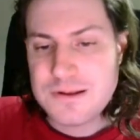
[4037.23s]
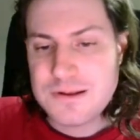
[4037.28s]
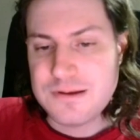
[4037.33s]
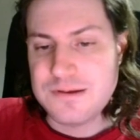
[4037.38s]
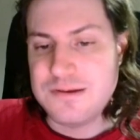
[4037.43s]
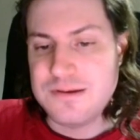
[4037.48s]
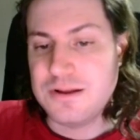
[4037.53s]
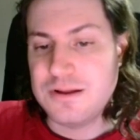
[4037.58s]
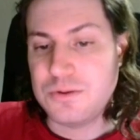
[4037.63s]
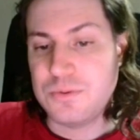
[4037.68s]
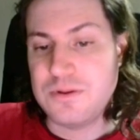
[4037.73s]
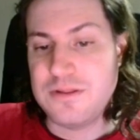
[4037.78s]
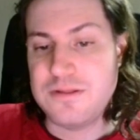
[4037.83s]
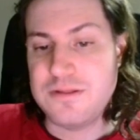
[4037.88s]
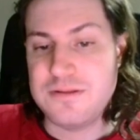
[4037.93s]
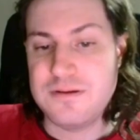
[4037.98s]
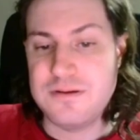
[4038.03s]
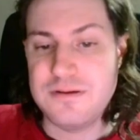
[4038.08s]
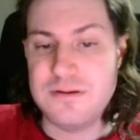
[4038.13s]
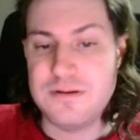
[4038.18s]
deal with
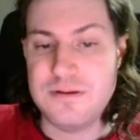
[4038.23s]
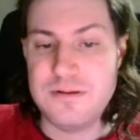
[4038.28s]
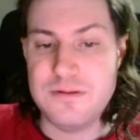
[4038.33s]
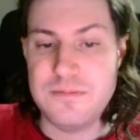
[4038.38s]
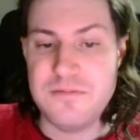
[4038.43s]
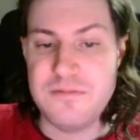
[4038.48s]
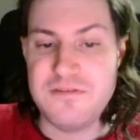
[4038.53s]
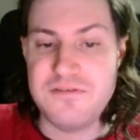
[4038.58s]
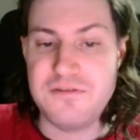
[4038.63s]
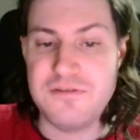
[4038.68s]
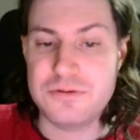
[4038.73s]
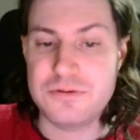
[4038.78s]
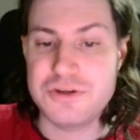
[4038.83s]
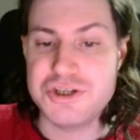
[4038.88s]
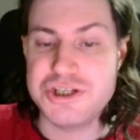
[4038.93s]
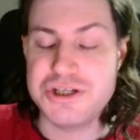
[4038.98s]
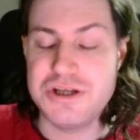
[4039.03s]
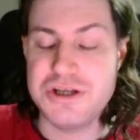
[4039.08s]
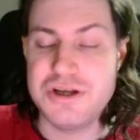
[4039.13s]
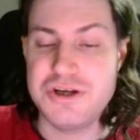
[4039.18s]
the
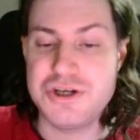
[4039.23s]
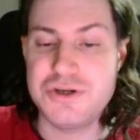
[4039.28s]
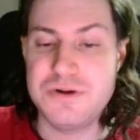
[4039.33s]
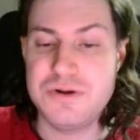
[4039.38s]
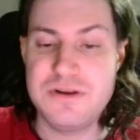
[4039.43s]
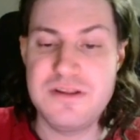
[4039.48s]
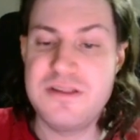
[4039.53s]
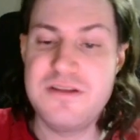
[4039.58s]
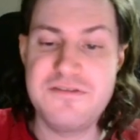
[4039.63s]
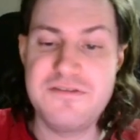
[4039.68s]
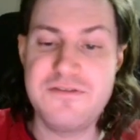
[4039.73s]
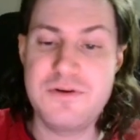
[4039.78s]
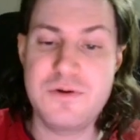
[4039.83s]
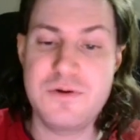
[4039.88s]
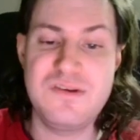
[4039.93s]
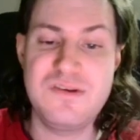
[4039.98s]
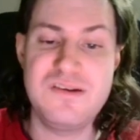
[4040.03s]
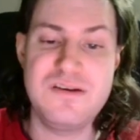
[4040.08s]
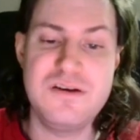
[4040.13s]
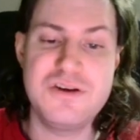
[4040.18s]
voltage issue and the
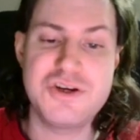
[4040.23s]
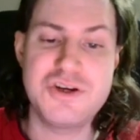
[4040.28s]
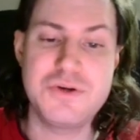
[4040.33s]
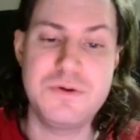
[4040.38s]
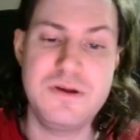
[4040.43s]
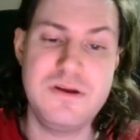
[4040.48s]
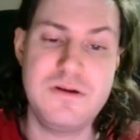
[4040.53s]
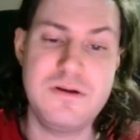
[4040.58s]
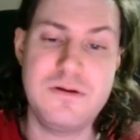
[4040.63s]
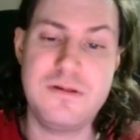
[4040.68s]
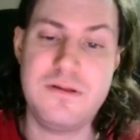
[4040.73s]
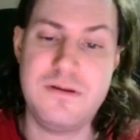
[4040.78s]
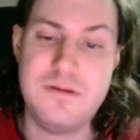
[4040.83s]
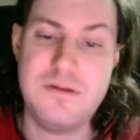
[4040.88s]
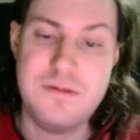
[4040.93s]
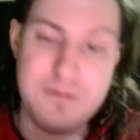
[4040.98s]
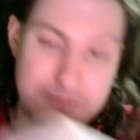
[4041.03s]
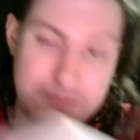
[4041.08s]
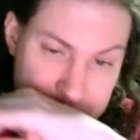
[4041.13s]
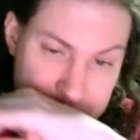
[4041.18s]
frequency issue here, then